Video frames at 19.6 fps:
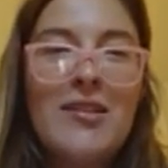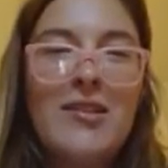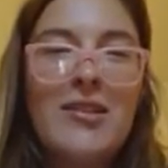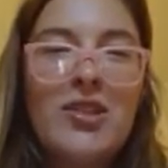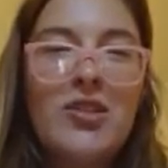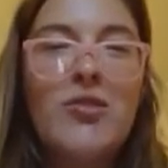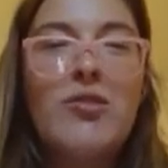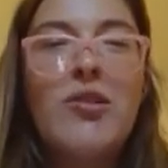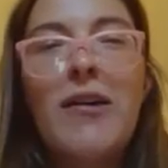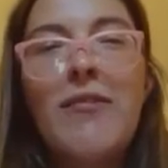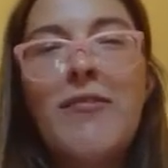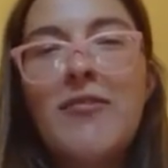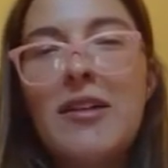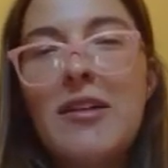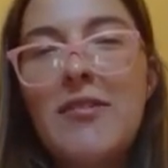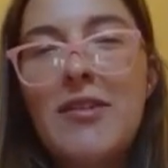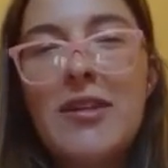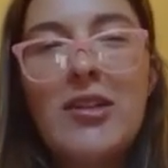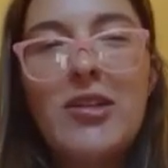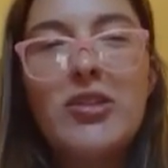you love
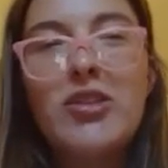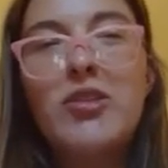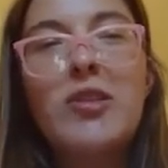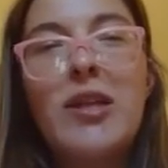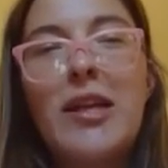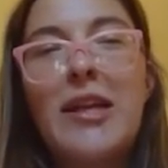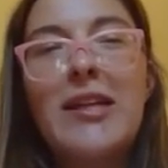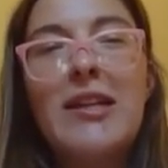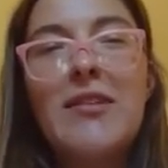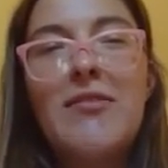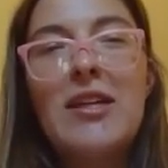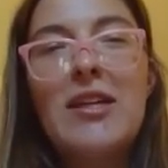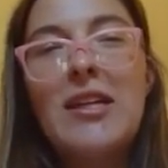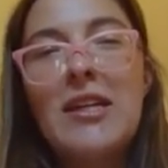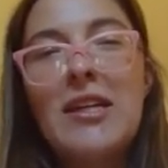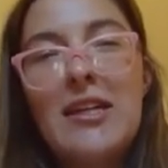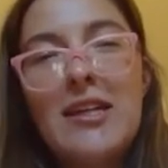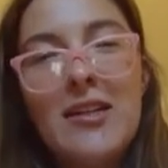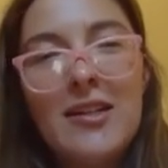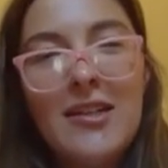living or do you like living
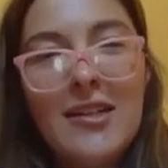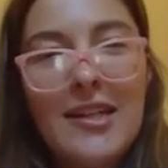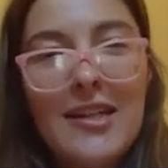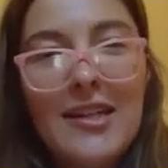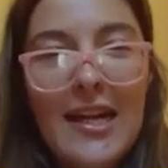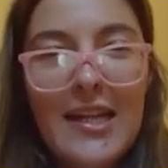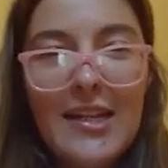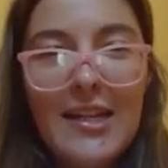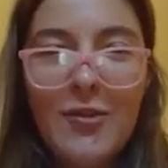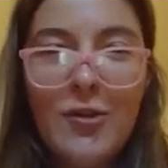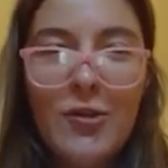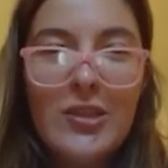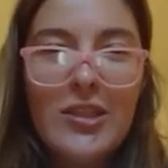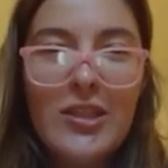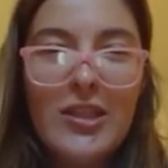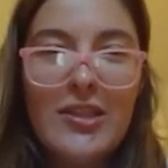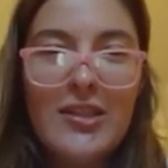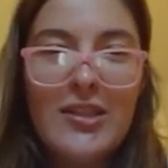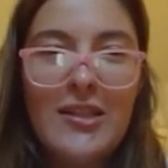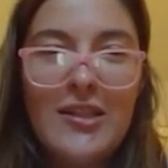in
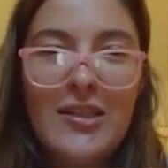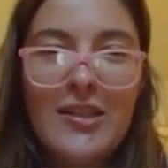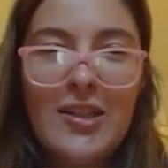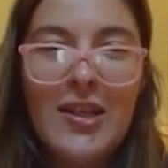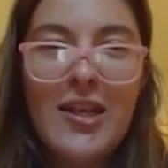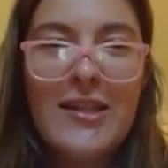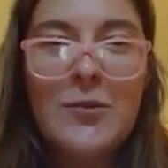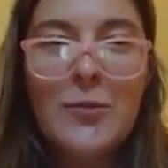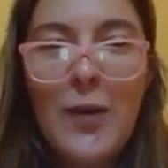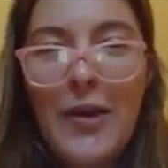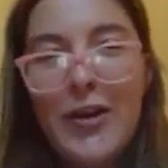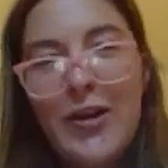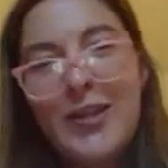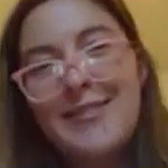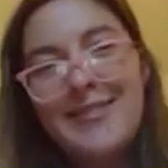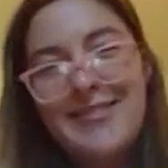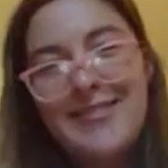California? The nice weather?